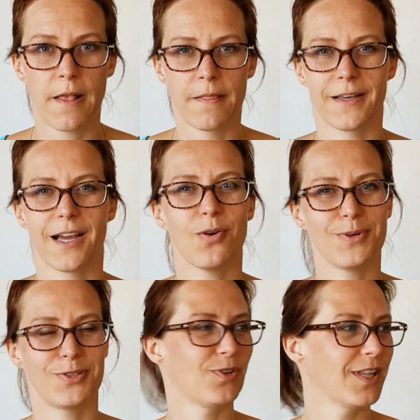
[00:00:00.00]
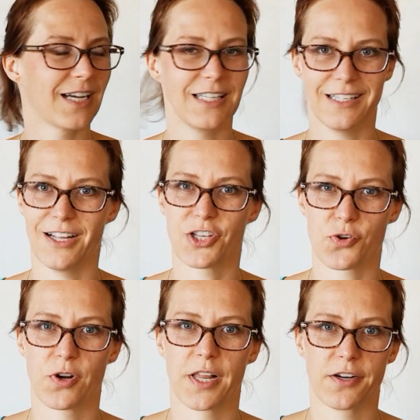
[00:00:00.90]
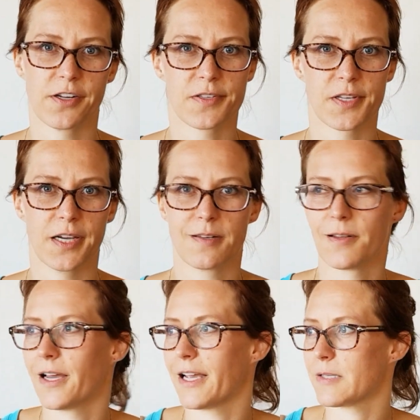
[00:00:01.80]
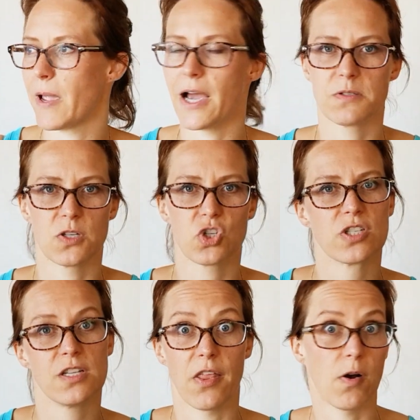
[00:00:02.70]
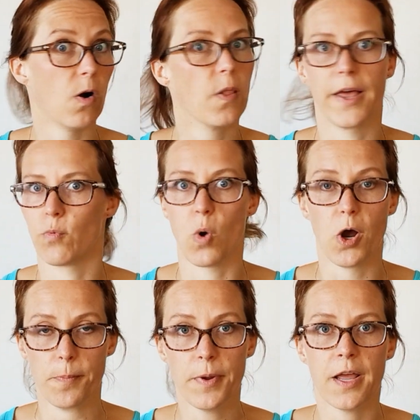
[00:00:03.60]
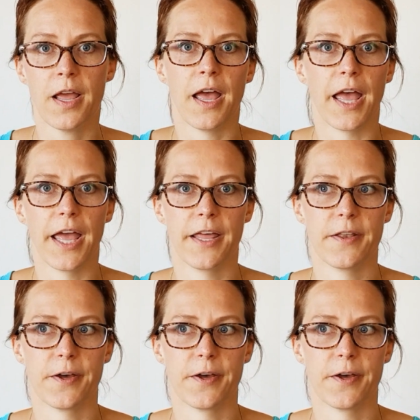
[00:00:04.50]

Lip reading: Like I always feel like I need an extra layer inside. I guess my house is just not all that warm. And